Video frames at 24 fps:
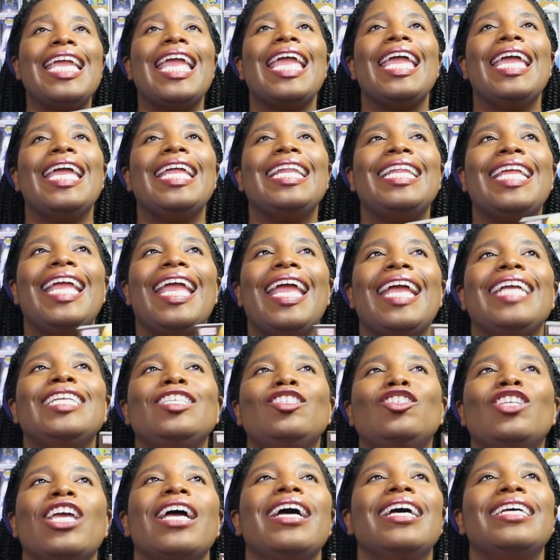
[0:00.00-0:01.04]
It
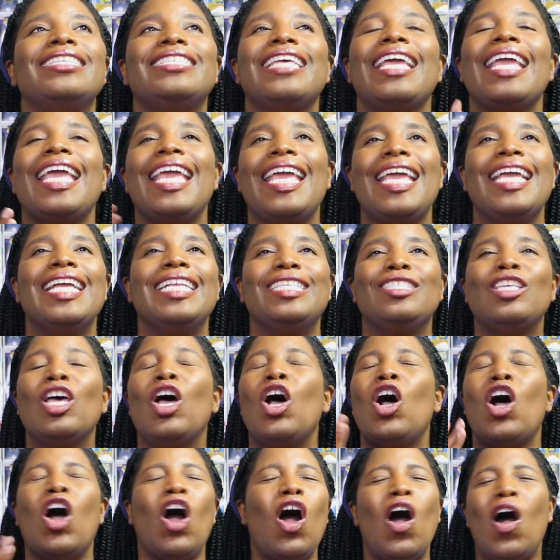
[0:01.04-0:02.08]
just hits
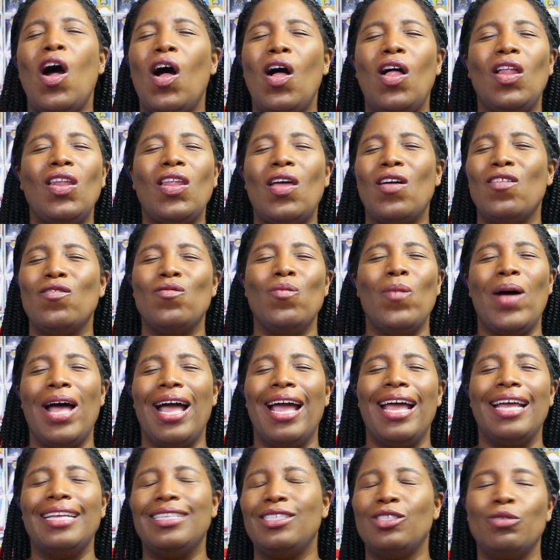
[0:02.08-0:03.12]
all of
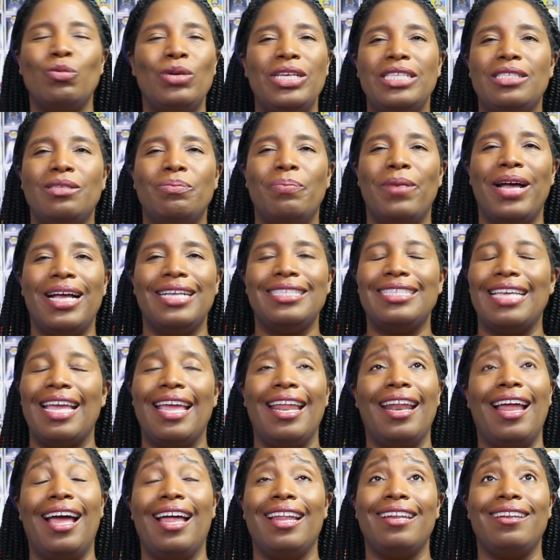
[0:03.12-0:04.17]
my sweet spots
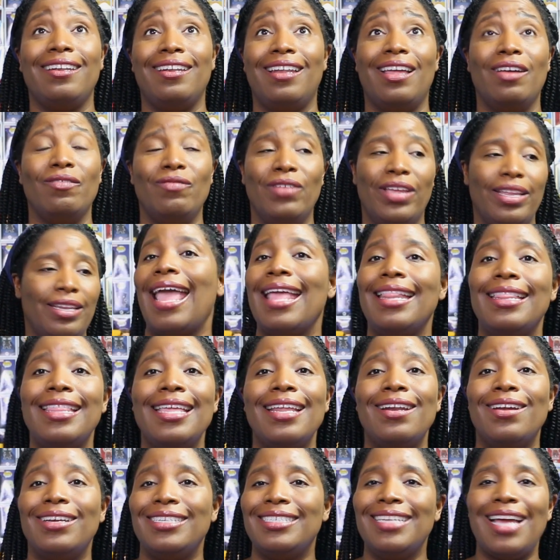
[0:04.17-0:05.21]
and I love it. And
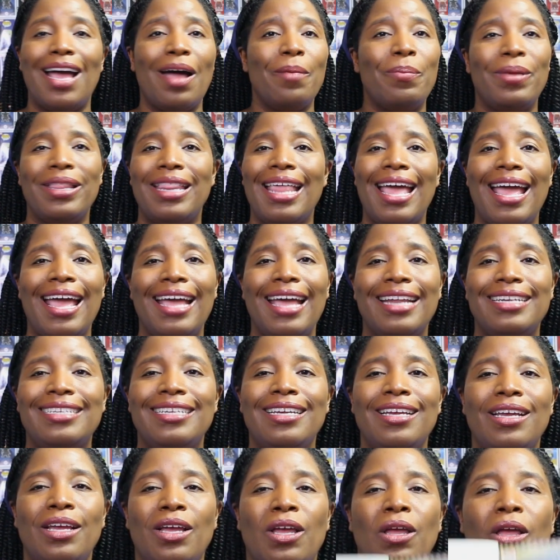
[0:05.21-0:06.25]
then on top of that,
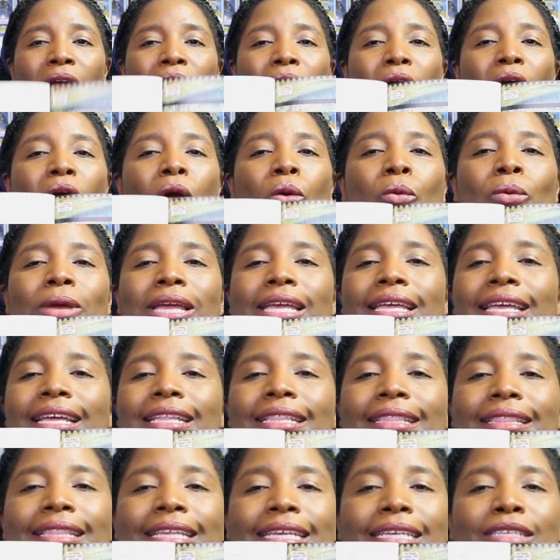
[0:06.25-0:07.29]
we
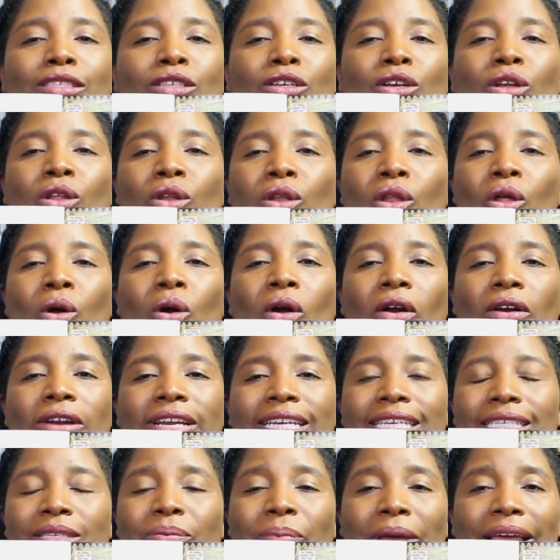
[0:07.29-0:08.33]
get these
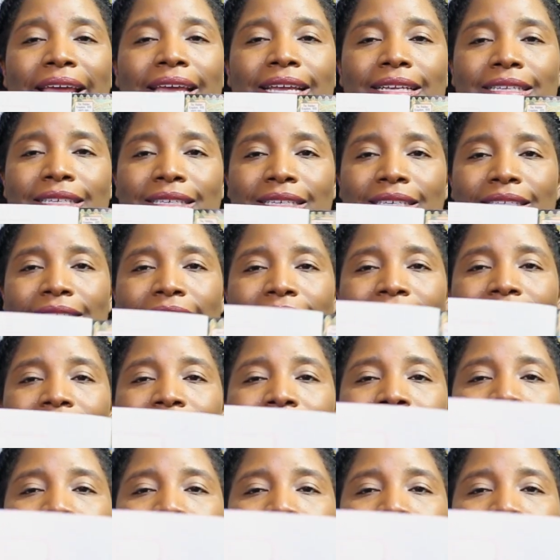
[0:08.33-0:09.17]
glorious pages.